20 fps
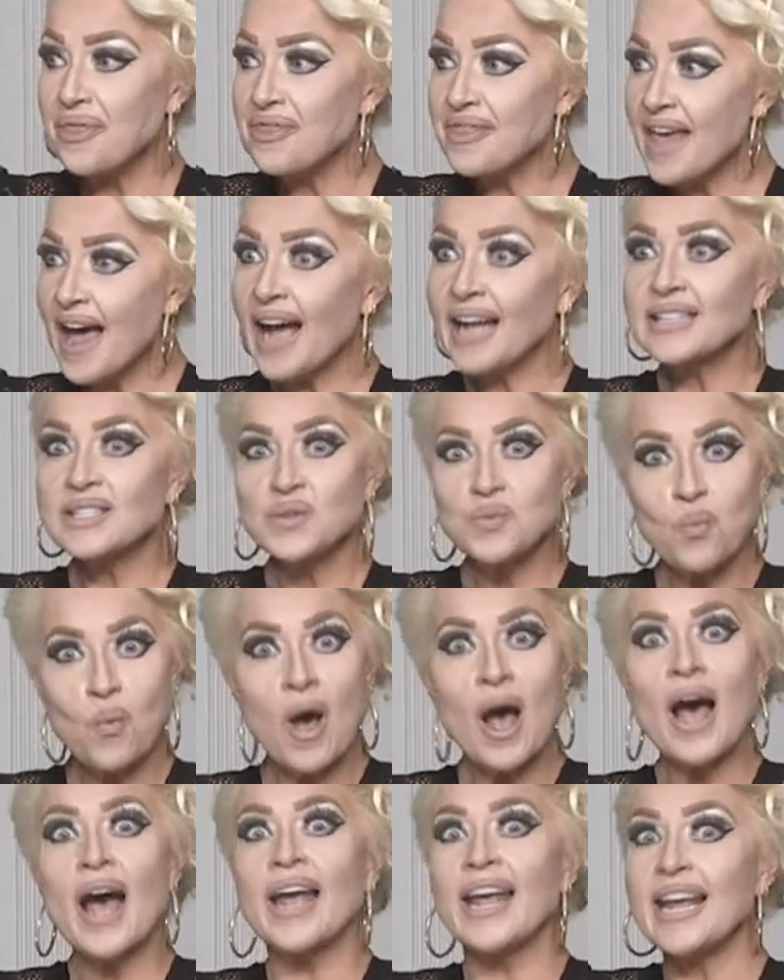That's
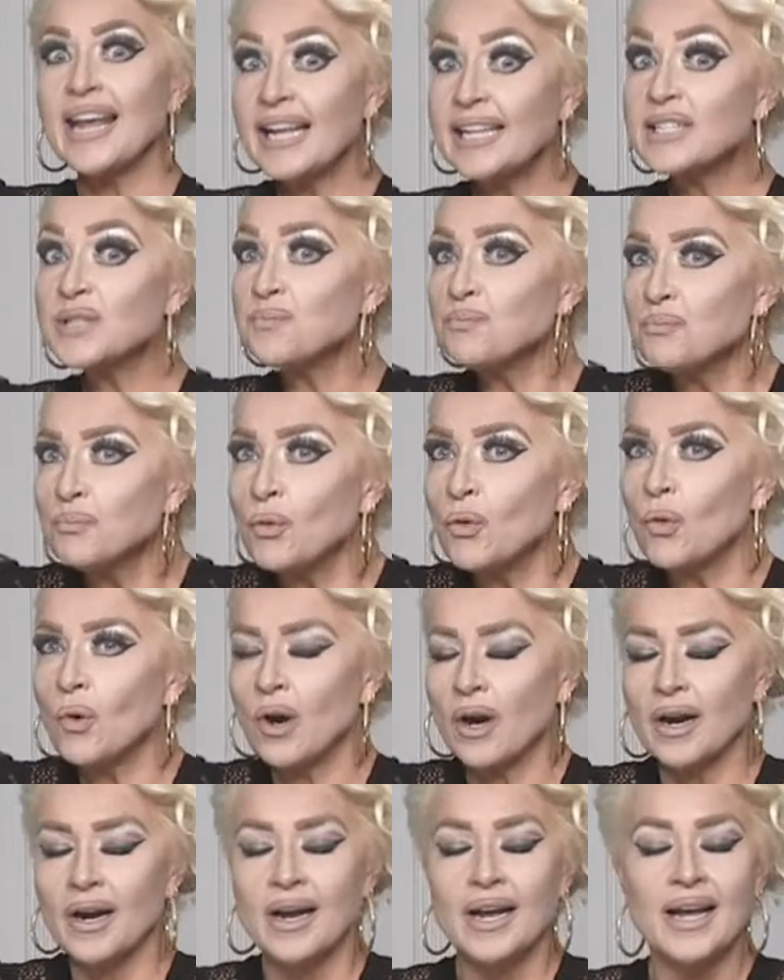why it's
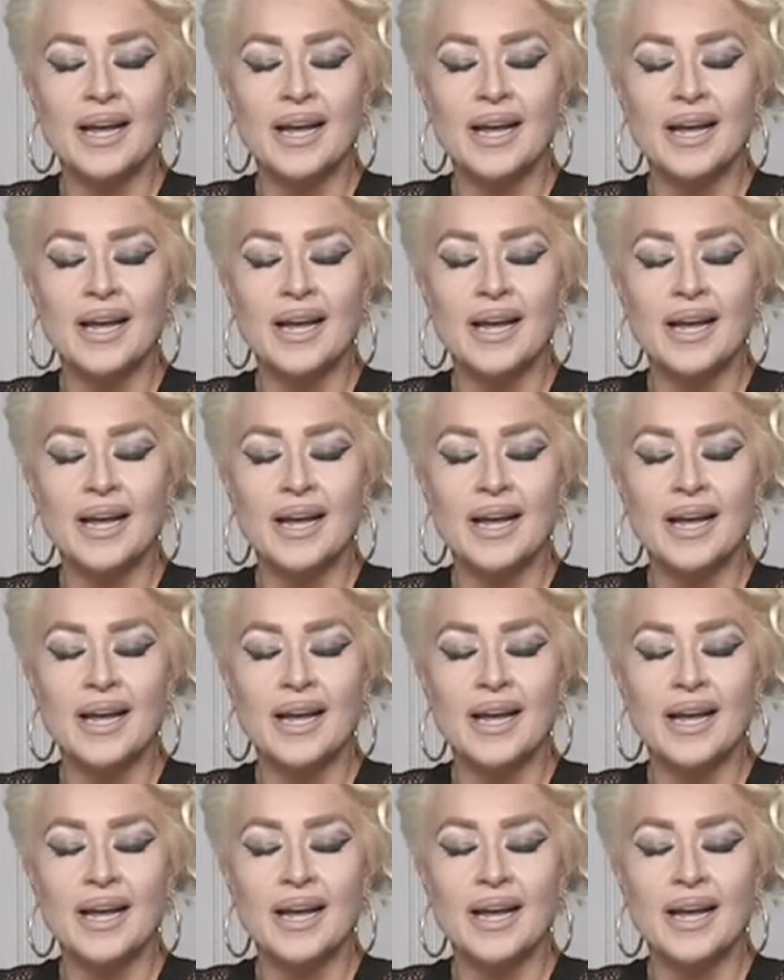more.